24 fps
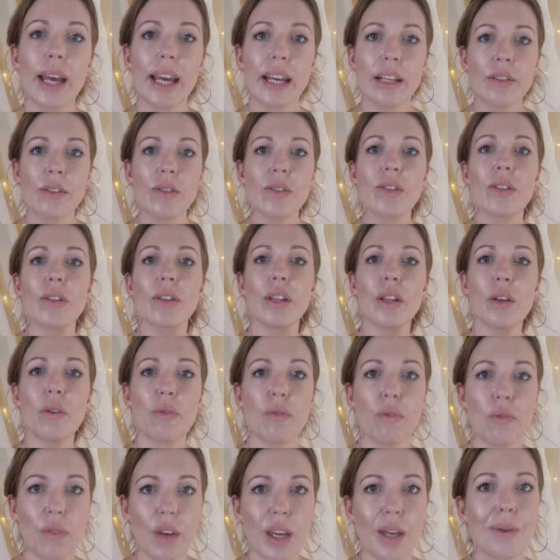instantly
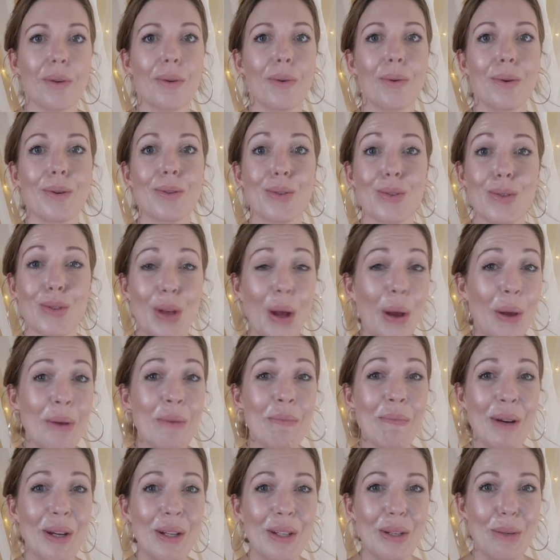feel so
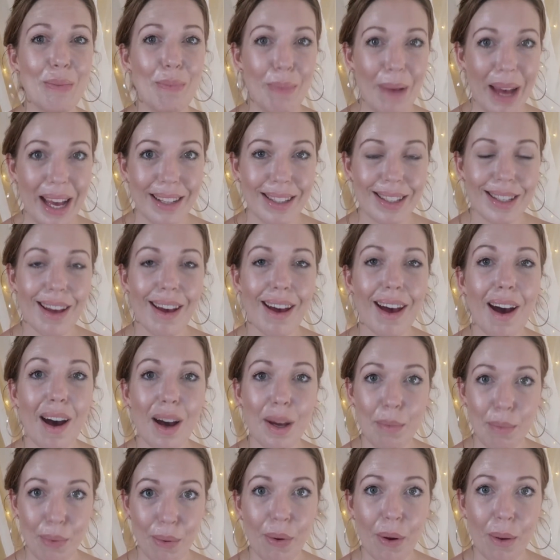much better,
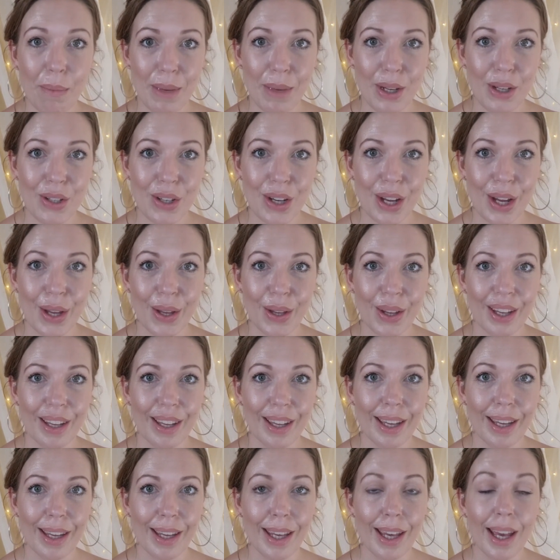I promise you.
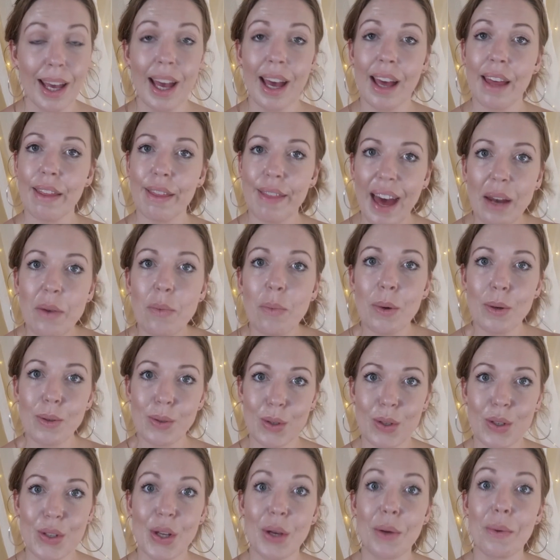Then what
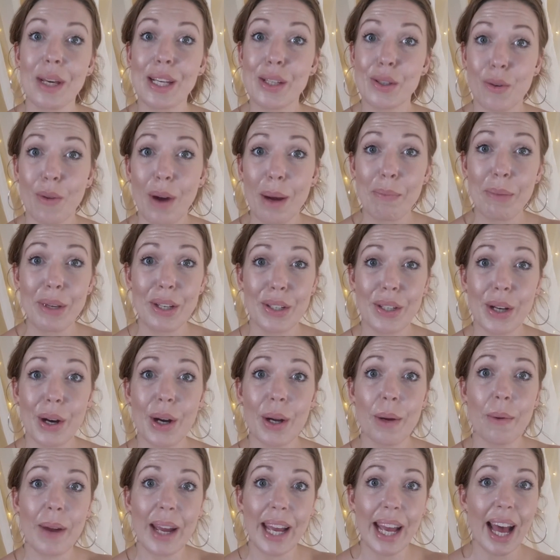to do is grab your
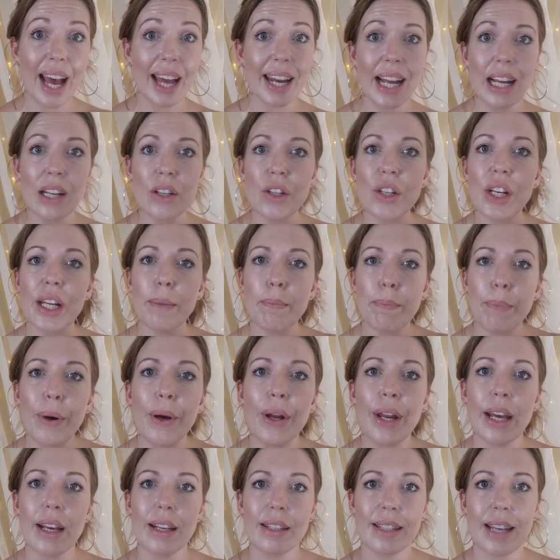diary and actually put
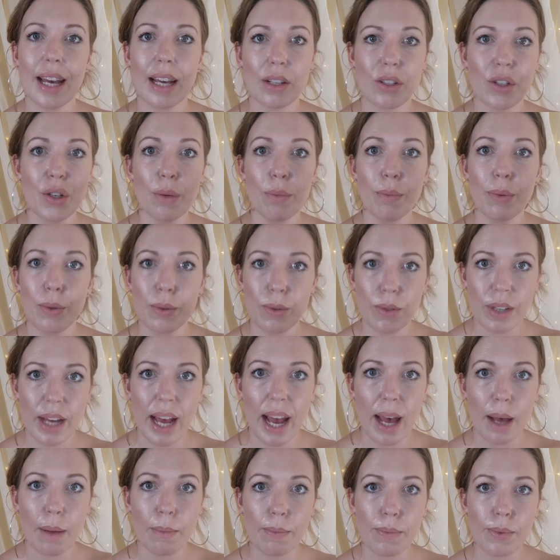it as actionable
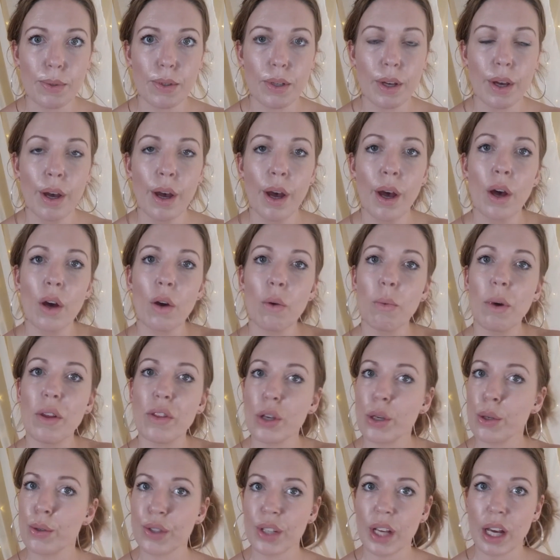steps, whether
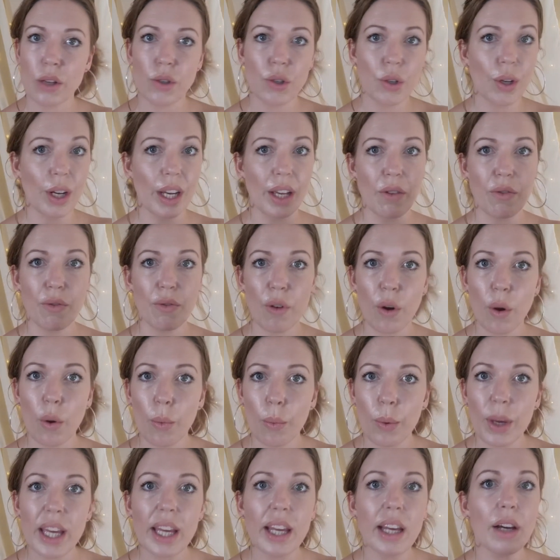you schedule it for a
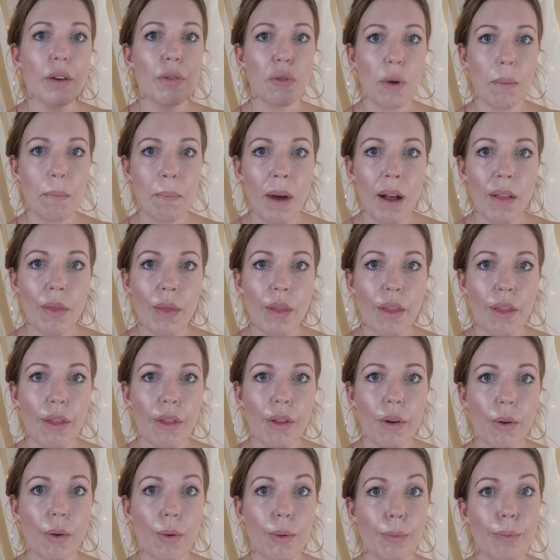week, for a month,
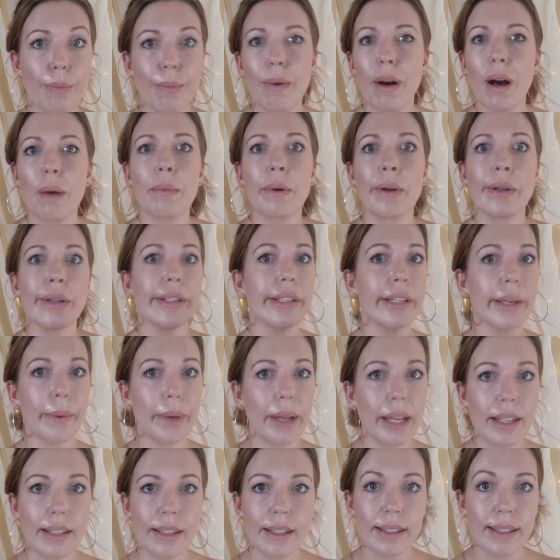or I'm going to do
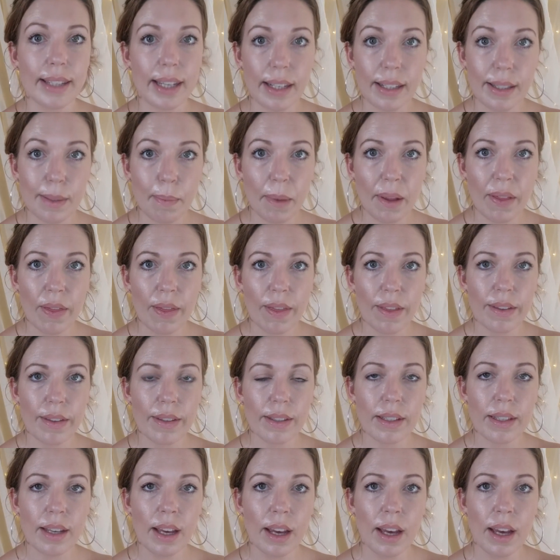it in six
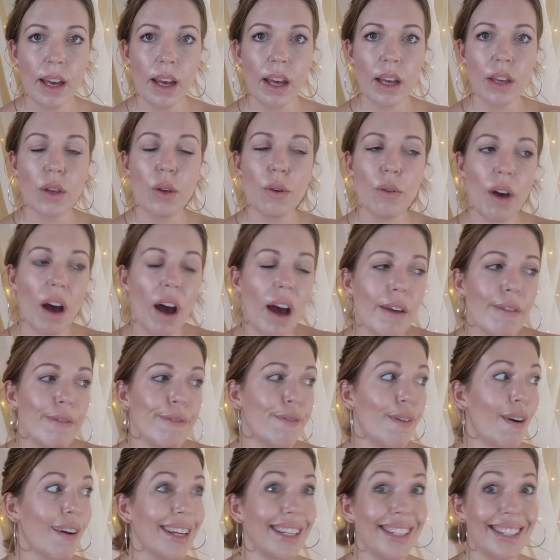months. You, I
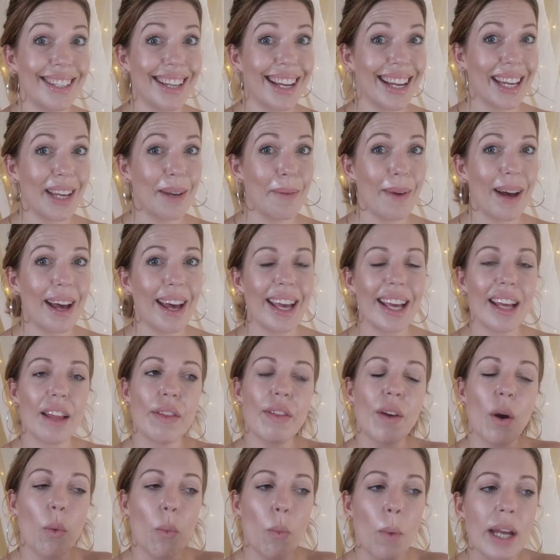find anyway
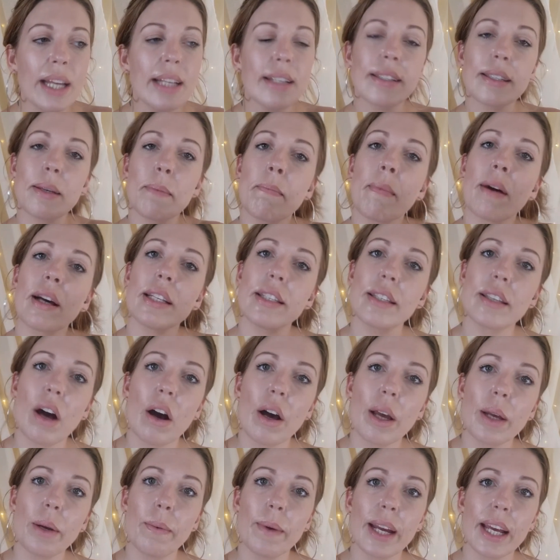that when it's in my
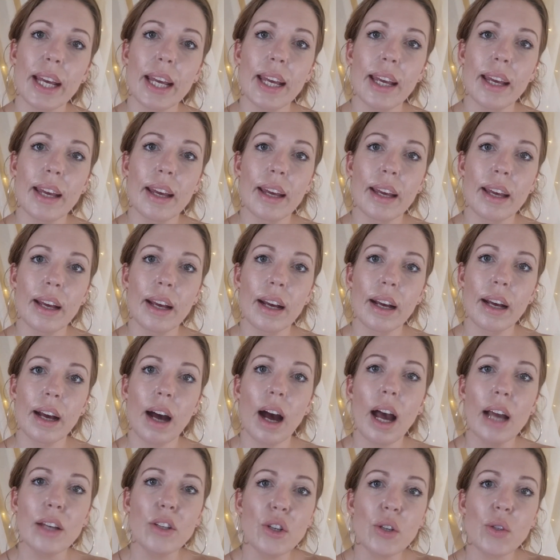diary,
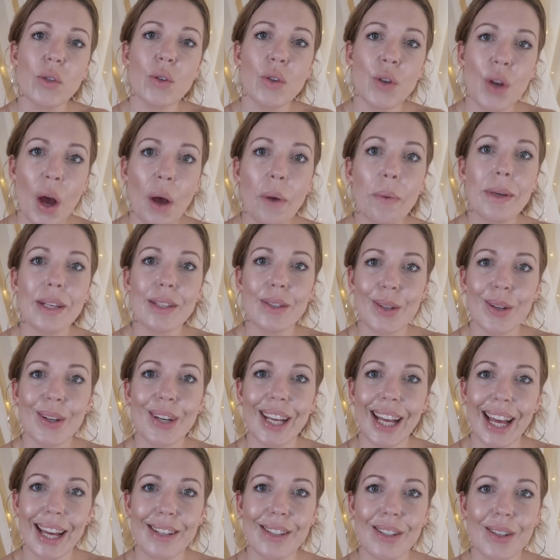I just know it's going to
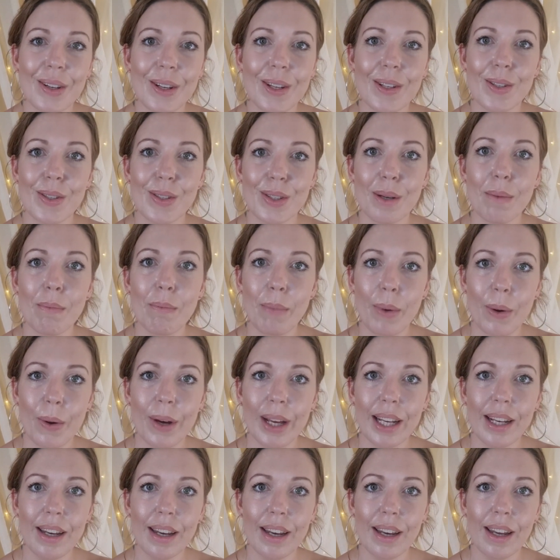get done at some
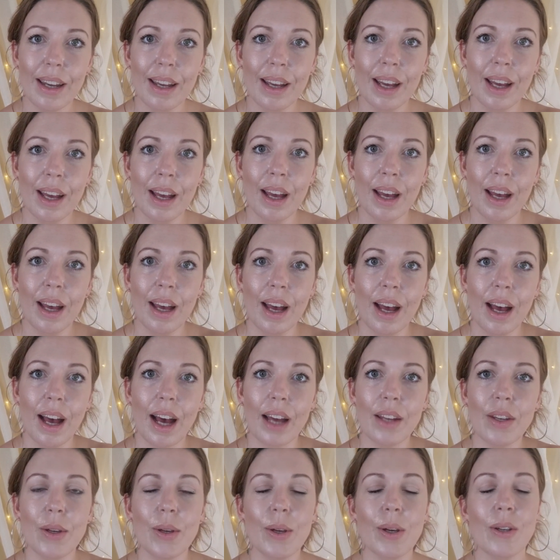point,
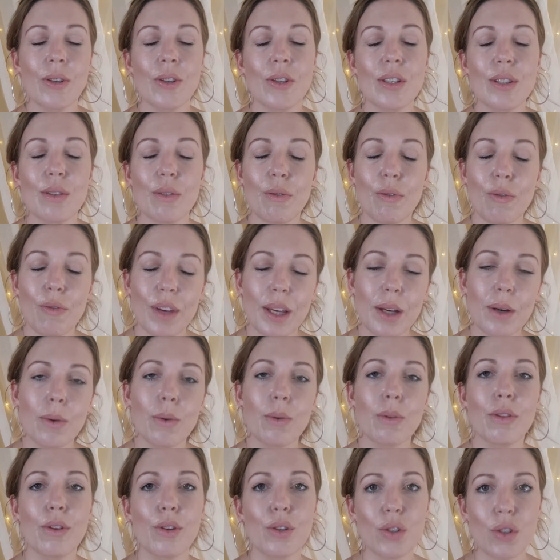and you can just
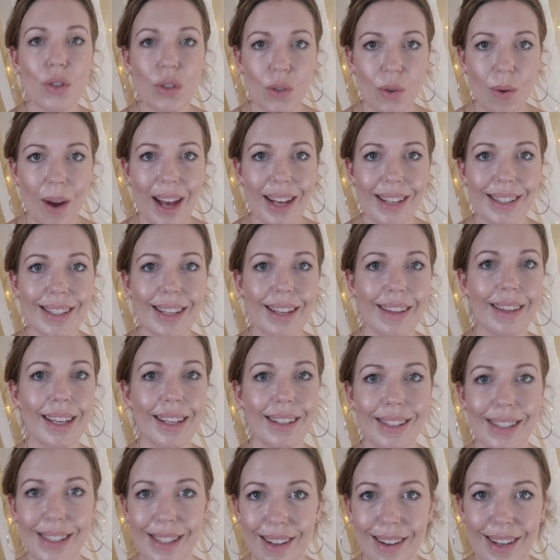feel the stress and the
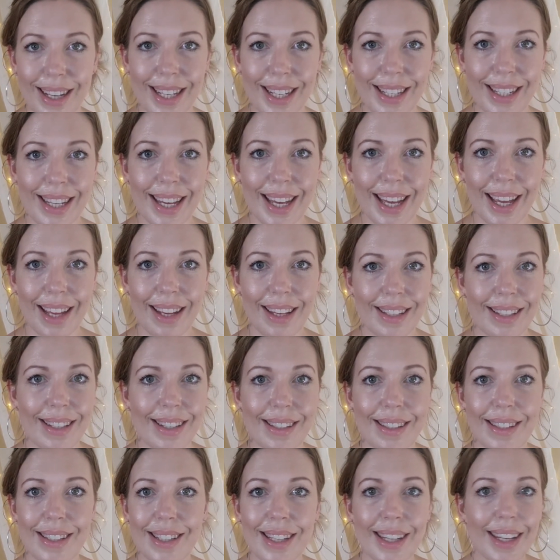anxiety
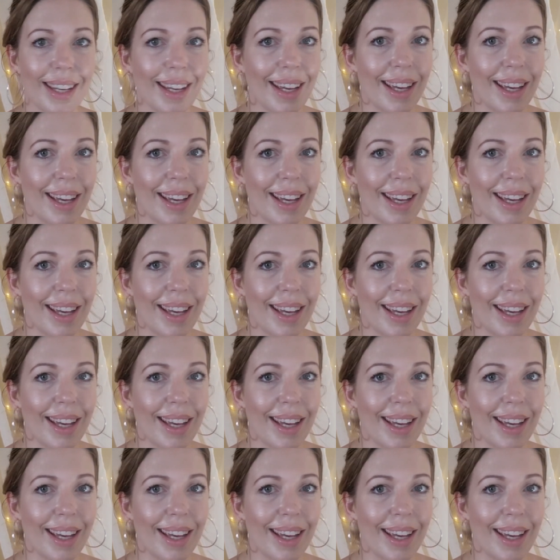just